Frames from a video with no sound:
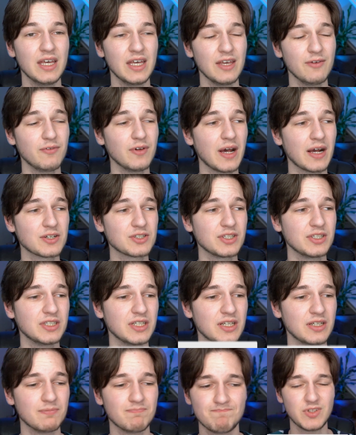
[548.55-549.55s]
if it actually
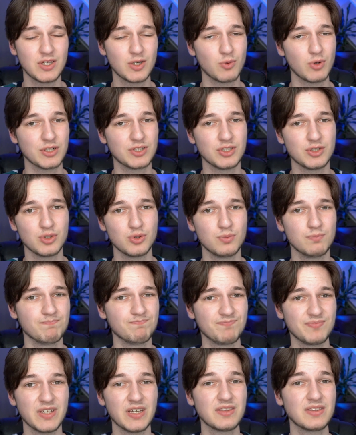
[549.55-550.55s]
did, you know what to do.
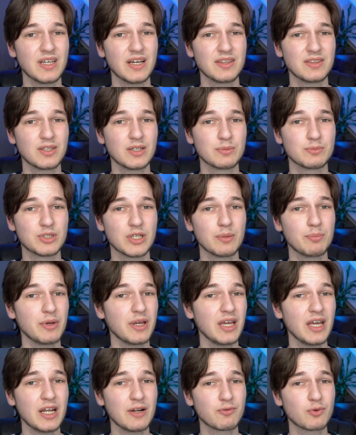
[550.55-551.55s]
Hit that thumbs up
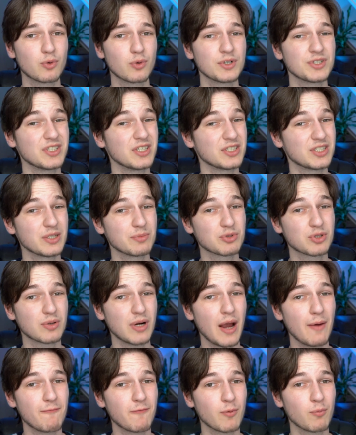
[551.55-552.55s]
and of course
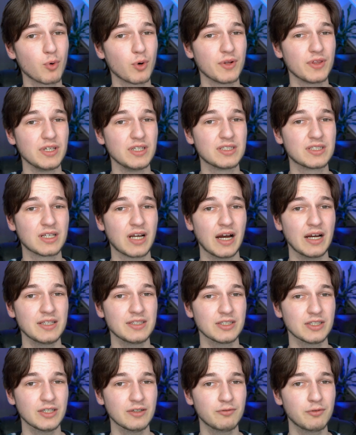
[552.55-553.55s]
subscribe for more of these
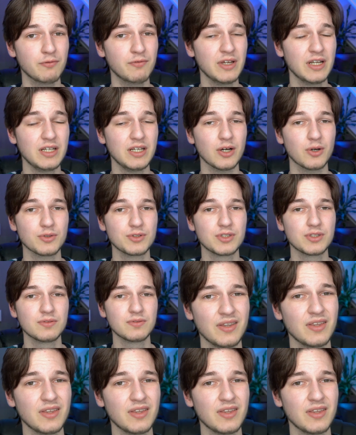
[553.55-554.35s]
kinds of videos,